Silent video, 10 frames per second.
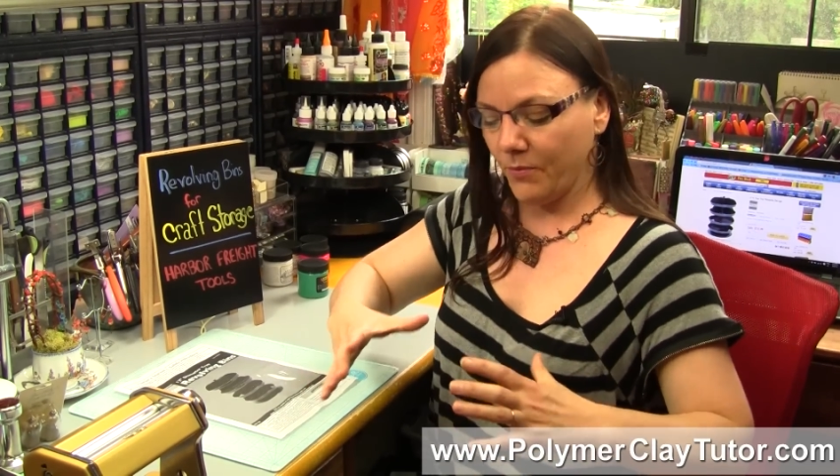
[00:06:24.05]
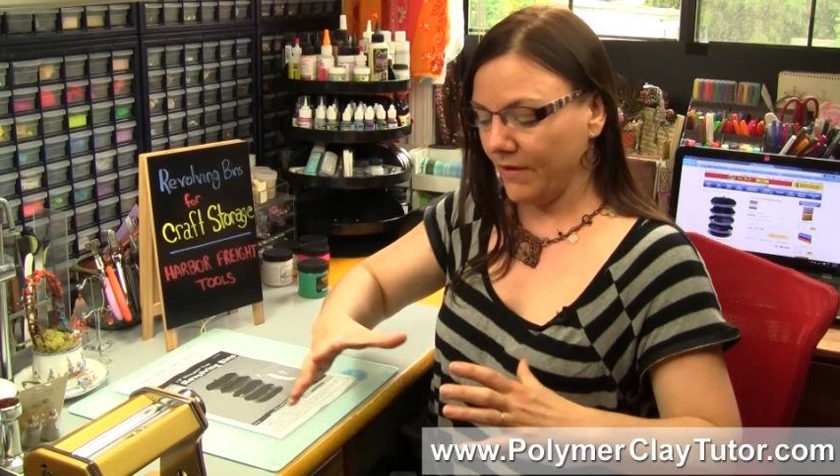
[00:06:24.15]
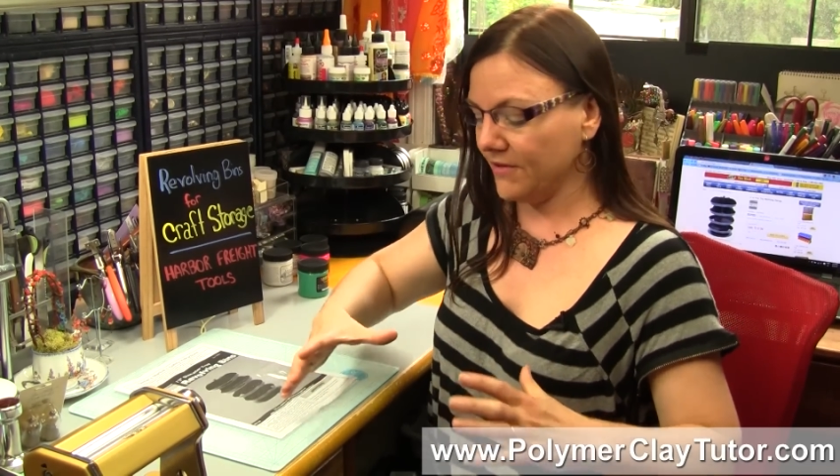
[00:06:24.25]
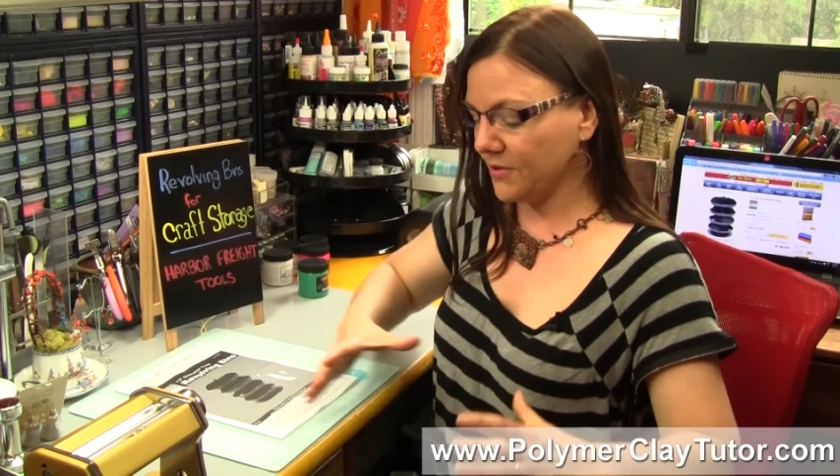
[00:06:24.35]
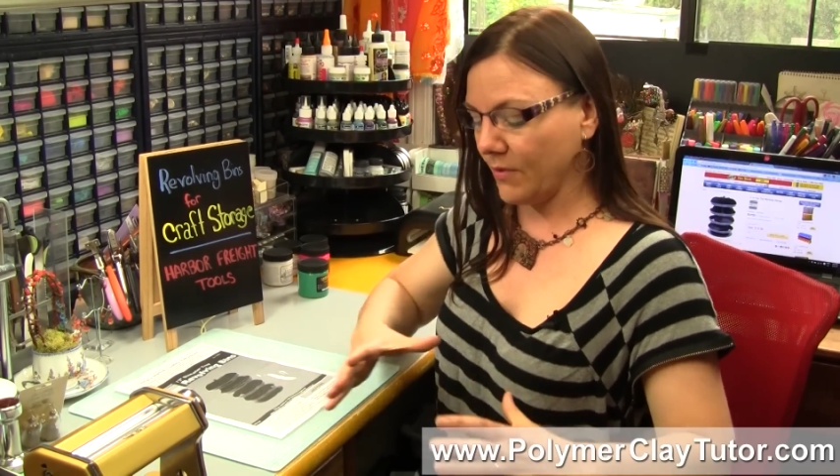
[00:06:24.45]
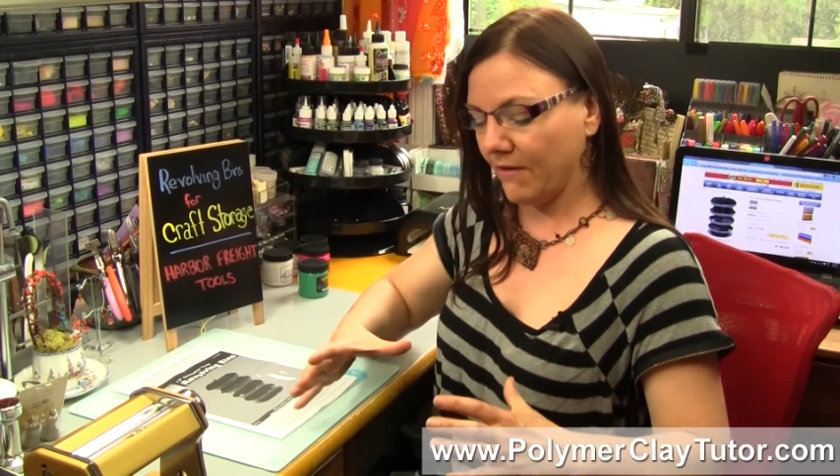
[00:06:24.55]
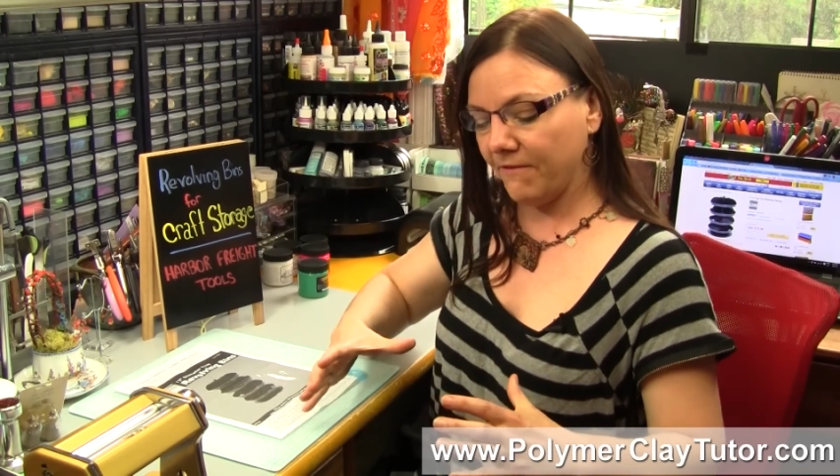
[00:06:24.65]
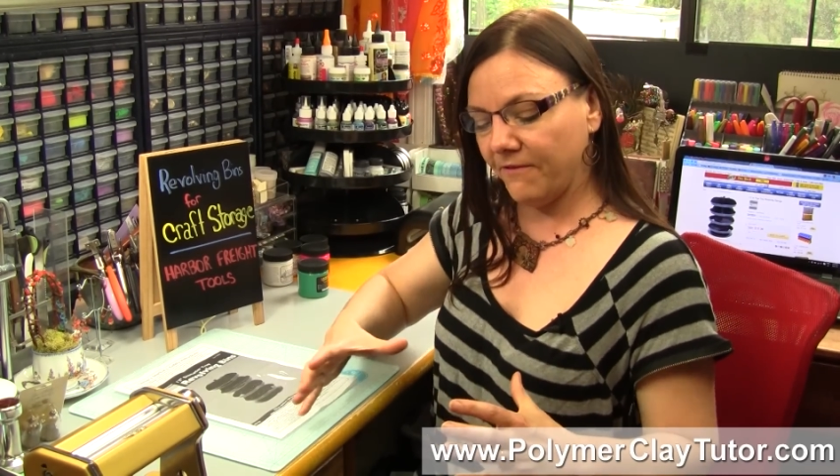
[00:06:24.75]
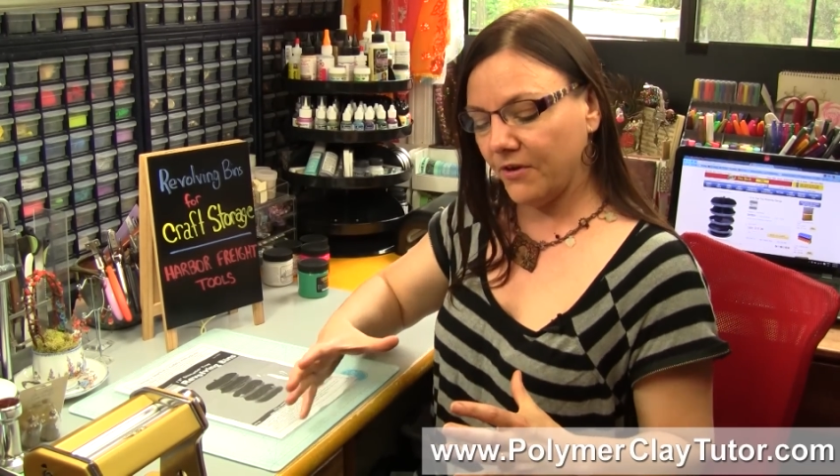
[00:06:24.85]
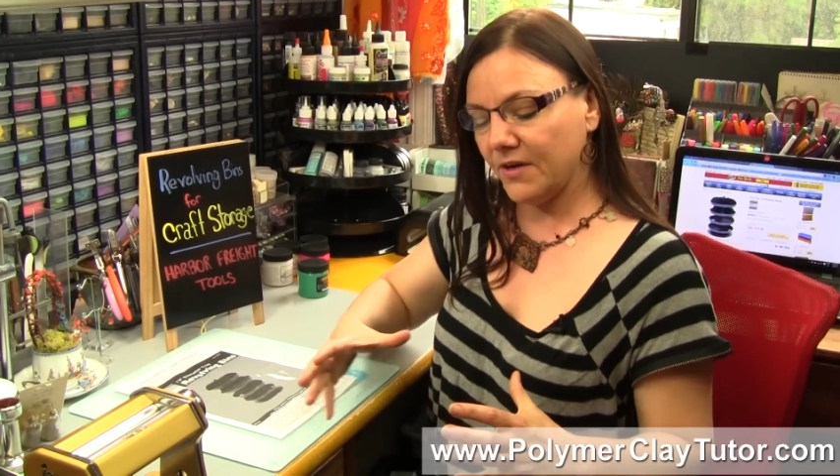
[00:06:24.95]
one square
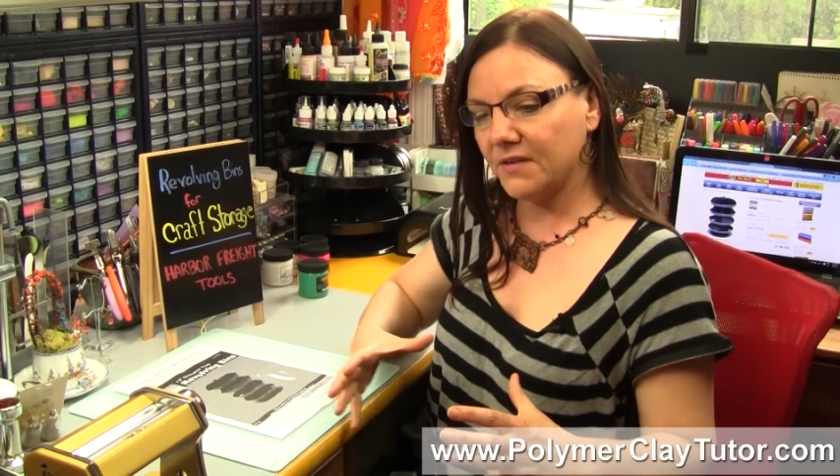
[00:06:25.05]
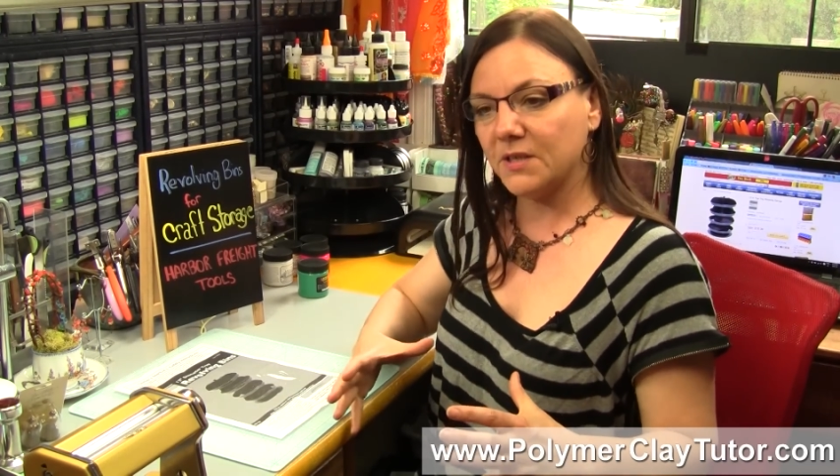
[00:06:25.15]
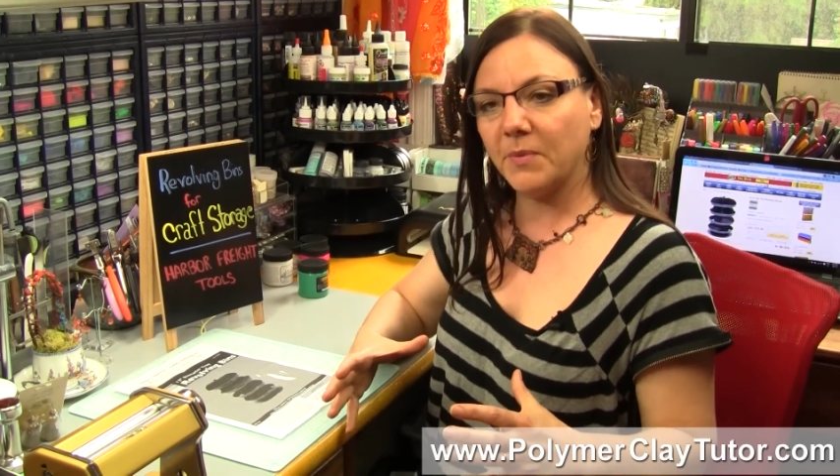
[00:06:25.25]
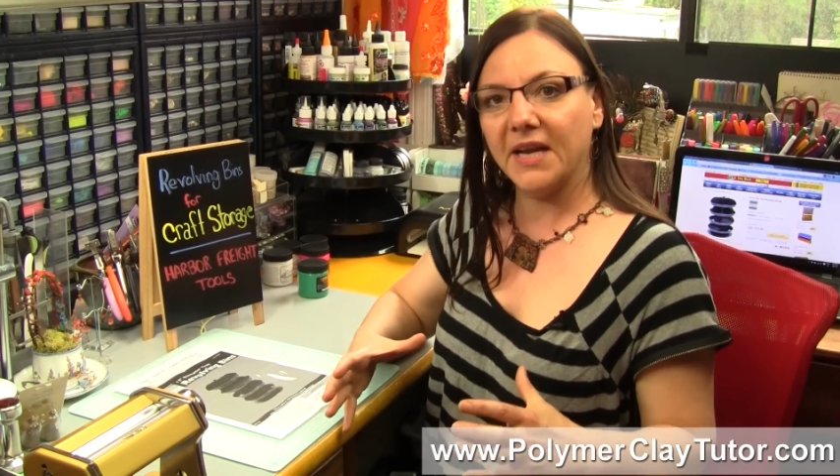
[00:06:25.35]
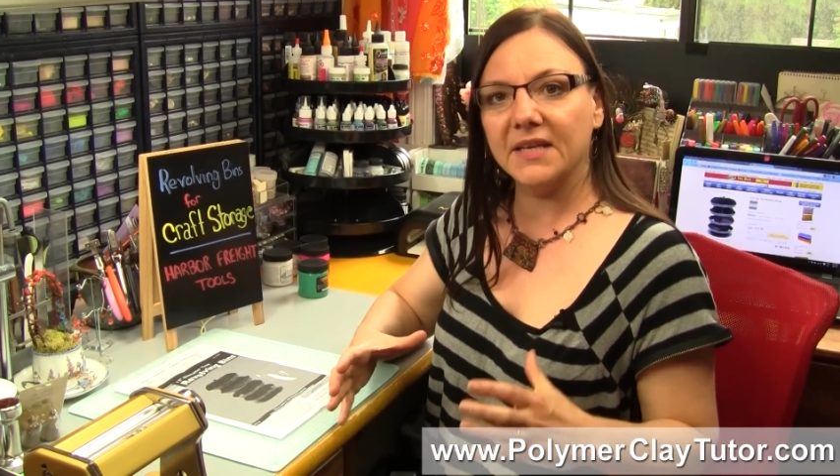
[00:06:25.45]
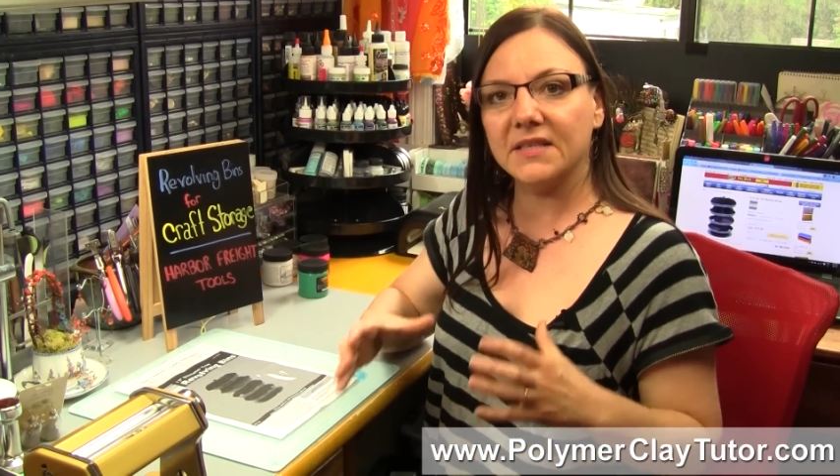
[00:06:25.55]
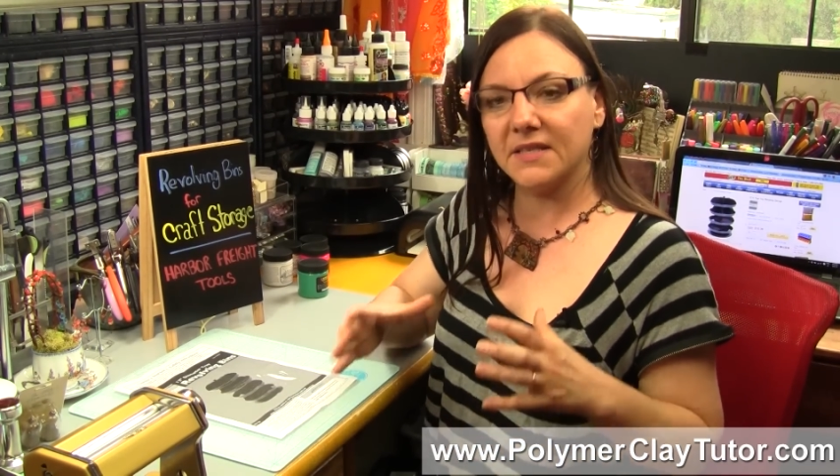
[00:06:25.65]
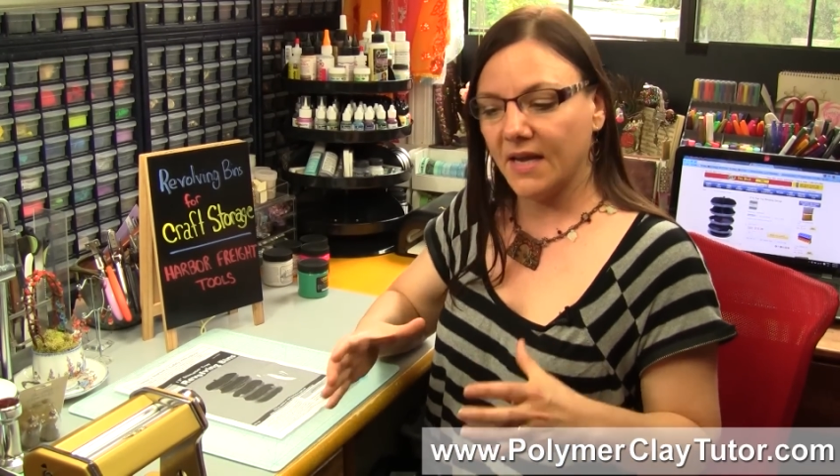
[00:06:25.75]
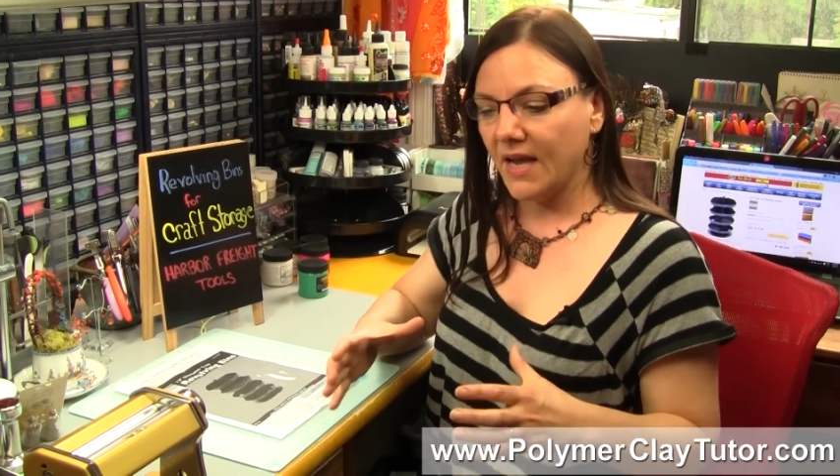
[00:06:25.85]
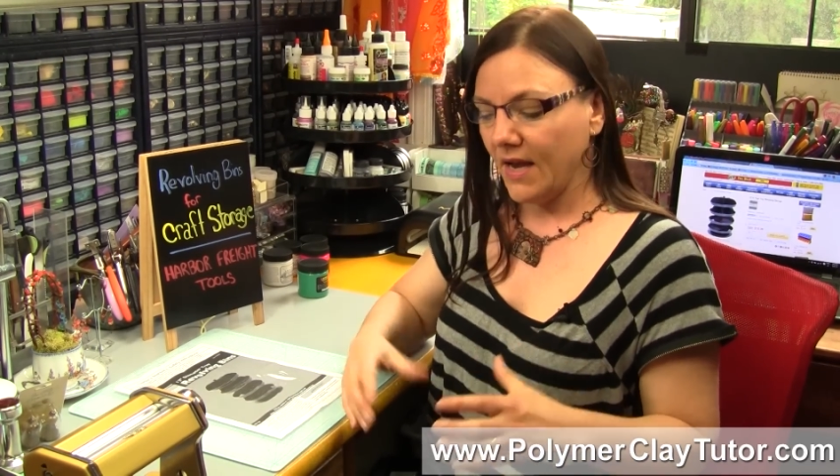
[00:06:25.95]
foot of space,